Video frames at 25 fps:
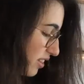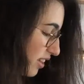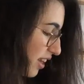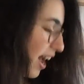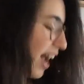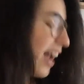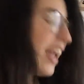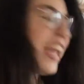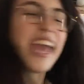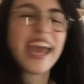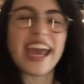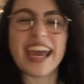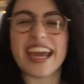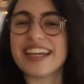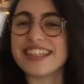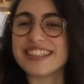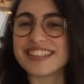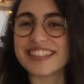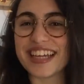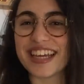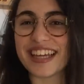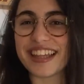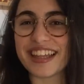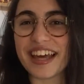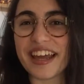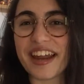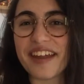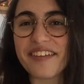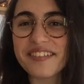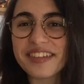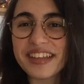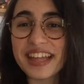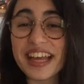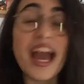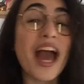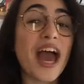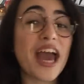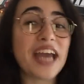I hate saying that. I feel
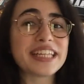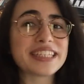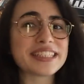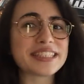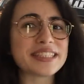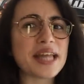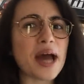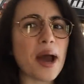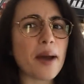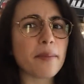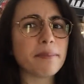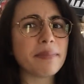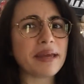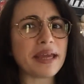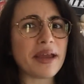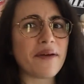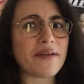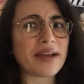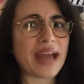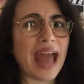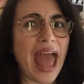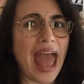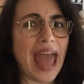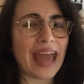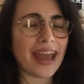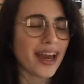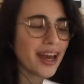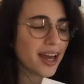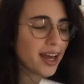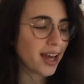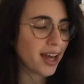like it's not me, okay?